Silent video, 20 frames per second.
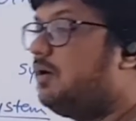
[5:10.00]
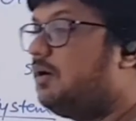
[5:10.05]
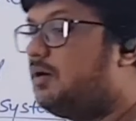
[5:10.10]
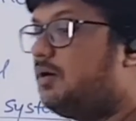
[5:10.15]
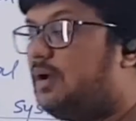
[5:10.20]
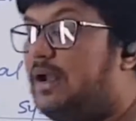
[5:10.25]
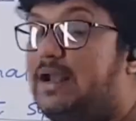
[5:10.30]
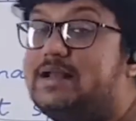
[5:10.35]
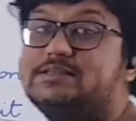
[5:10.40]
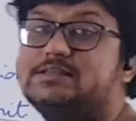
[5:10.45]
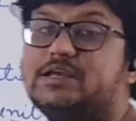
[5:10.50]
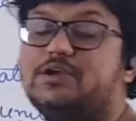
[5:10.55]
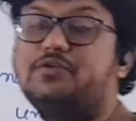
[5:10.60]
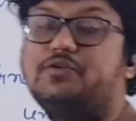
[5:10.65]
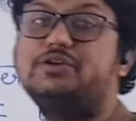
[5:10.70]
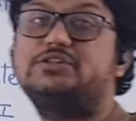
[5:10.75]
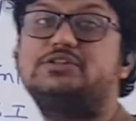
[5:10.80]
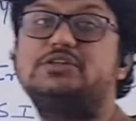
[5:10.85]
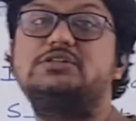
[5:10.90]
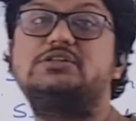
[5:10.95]
SI
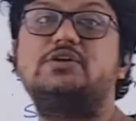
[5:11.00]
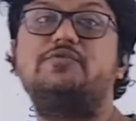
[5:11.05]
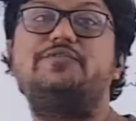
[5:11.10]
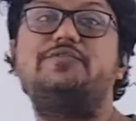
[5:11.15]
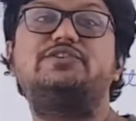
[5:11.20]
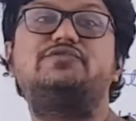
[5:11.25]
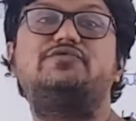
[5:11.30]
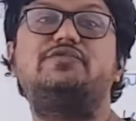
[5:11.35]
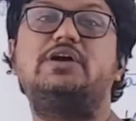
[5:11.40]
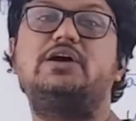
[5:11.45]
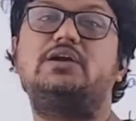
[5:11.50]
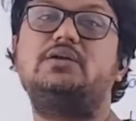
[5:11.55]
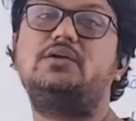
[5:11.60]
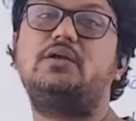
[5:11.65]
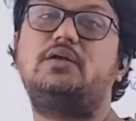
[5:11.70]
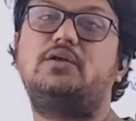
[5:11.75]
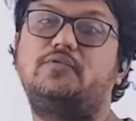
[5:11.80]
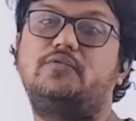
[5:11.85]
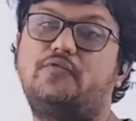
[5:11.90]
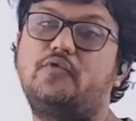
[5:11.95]
unit system which we
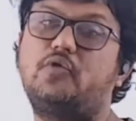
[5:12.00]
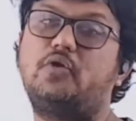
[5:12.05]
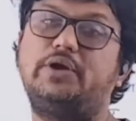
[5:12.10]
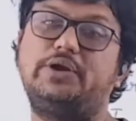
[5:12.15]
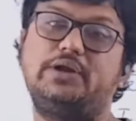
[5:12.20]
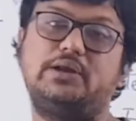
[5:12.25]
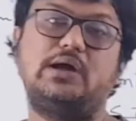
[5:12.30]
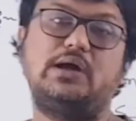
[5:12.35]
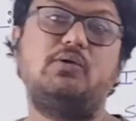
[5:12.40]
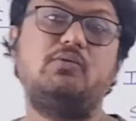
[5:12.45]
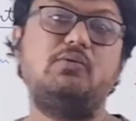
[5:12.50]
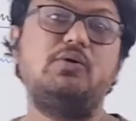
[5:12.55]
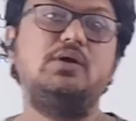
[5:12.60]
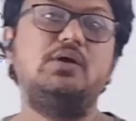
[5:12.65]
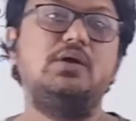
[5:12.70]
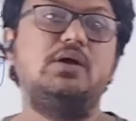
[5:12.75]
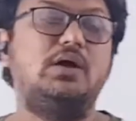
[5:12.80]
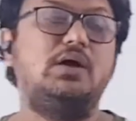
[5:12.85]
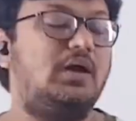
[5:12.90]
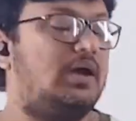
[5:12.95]
are following now.
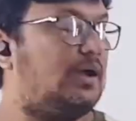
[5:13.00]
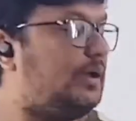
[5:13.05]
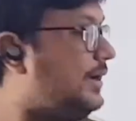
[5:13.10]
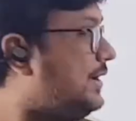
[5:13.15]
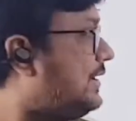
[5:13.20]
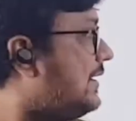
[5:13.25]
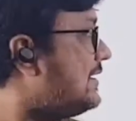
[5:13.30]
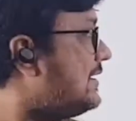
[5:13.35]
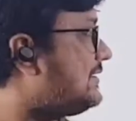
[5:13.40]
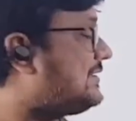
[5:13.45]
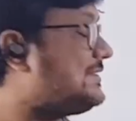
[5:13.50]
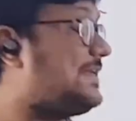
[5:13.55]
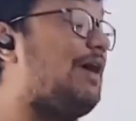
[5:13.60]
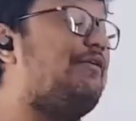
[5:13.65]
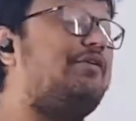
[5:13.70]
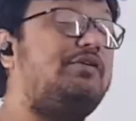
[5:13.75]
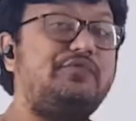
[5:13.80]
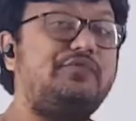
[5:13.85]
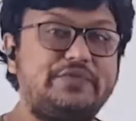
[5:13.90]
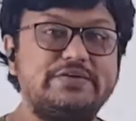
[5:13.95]
It has
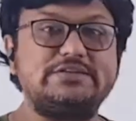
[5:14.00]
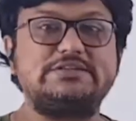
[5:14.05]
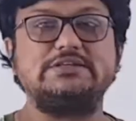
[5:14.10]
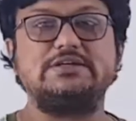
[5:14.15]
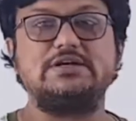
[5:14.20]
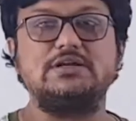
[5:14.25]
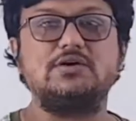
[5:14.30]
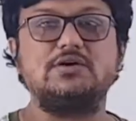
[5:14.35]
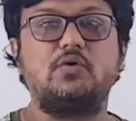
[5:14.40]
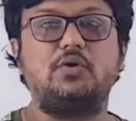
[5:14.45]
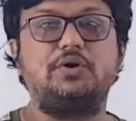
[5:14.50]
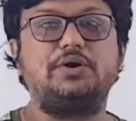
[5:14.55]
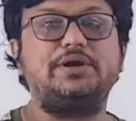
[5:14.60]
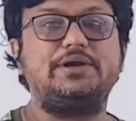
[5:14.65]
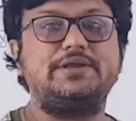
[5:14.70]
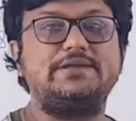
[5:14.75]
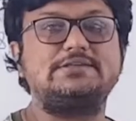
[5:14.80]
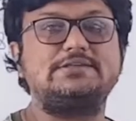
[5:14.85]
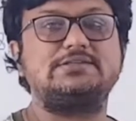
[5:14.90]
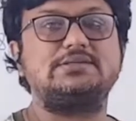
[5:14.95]
7 physical
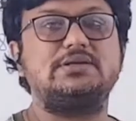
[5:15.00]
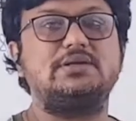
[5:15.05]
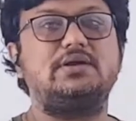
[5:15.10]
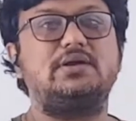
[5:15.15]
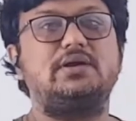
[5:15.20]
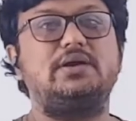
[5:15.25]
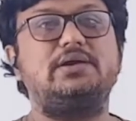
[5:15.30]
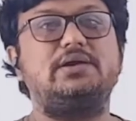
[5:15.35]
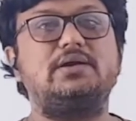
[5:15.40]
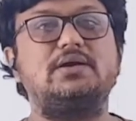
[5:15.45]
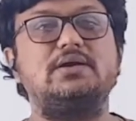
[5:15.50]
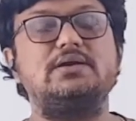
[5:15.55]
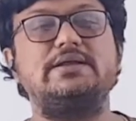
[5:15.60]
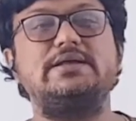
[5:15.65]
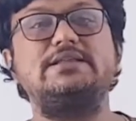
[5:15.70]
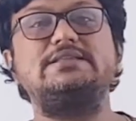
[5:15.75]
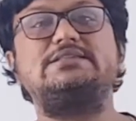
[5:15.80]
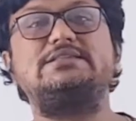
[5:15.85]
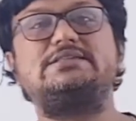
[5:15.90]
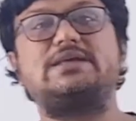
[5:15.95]
quantities. It
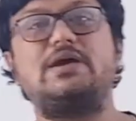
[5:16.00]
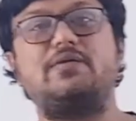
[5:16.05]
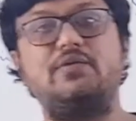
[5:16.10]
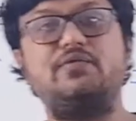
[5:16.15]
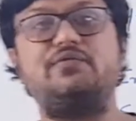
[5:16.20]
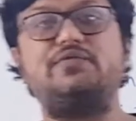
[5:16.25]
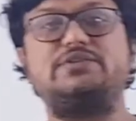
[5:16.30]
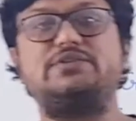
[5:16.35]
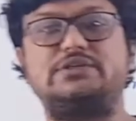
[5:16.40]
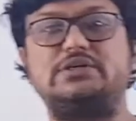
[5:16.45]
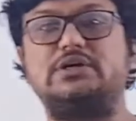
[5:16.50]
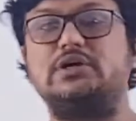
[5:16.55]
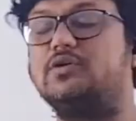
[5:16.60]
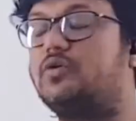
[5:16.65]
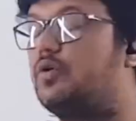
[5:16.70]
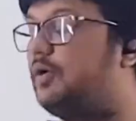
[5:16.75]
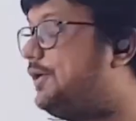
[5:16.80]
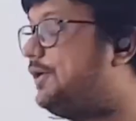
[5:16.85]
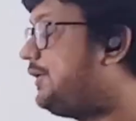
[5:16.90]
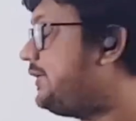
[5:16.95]
contains 7 physical
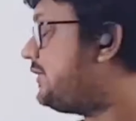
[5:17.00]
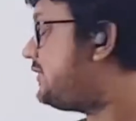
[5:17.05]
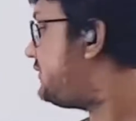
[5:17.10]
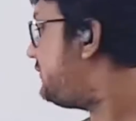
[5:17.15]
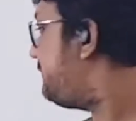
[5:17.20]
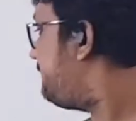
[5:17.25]
quantities.